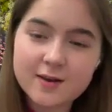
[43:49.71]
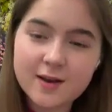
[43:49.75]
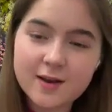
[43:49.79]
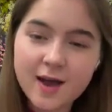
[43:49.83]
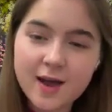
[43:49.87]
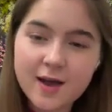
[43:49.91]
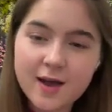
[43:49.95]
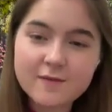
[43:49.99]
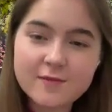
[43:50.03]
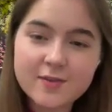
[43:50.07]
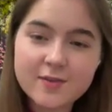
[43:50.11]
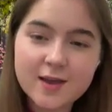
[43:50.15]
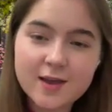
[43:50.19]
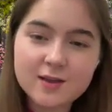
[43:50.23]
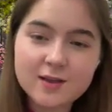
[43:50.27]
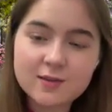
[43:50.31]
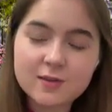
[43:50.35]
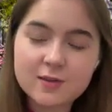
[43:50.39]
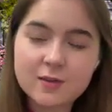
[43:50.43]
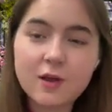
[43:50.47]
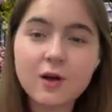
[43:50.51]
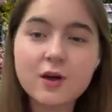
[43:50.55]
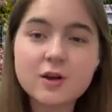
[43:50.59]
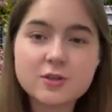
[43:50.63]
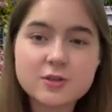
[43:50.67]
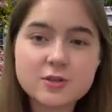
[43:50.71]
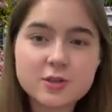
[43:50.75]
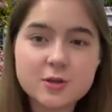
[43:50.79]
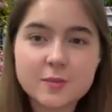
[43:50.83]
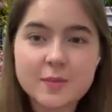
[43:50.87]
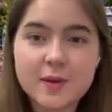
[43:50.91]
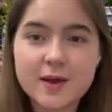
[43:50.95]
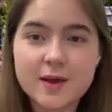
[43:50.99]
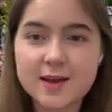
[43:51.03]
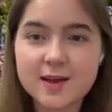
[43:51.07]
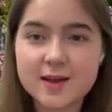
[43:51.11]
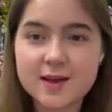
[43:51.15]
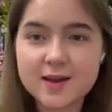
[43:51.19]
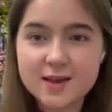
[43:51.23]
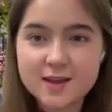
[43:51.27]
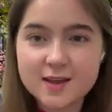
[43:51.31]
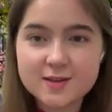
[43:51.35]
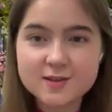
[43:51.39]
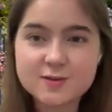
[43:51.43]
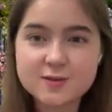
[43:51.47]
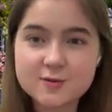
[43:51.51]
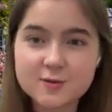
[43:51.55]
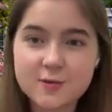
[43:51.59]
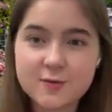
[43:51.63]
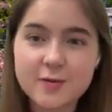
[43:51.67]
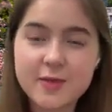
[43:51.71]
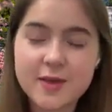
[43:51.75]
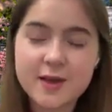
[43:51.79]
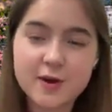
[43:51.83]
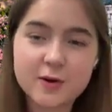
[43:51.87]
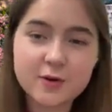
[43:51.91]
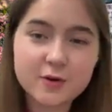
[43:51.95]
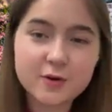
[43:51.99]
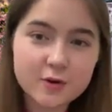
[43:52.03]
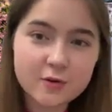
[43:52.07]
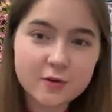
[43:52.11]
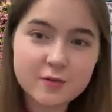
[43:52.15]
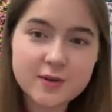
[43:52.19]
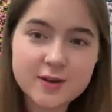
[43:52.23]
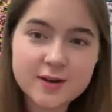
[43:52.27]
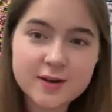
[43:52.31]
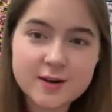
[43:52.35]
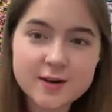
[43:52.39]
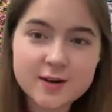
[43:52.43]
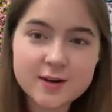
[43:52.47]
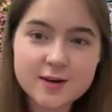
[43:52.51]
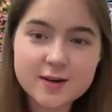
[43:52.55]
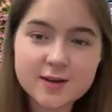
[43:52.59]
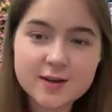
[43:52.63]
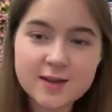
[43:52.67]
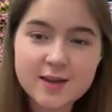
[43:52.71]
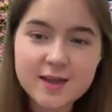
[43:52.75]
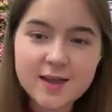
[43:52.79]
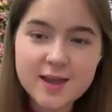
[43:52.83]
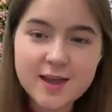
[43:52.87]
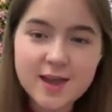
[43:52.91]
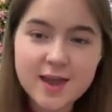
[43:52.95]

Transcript: and have that launching pad into their career